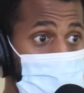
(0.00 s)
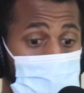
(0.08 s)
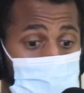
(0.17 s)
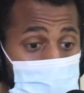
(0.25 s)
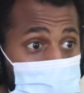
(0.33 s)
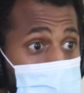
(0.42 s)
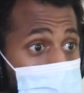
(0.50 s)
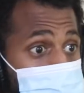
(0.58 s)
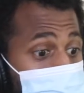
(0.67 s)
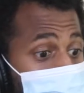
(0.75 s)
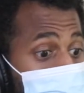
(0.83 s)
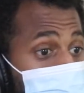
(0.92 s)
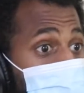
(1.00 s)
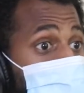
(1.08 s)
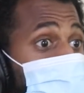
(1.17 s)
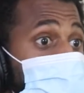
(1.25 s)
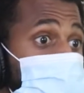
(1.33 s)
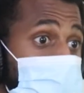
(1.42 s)
or something that's happening to
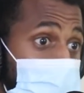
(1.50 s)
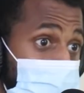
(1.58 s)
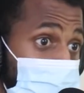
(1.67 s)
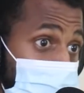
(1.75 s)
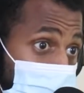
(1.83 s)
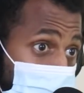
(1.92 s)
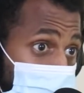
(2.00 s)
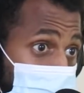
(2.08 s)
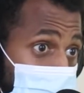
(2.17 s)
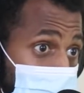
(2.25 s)
your neighbors,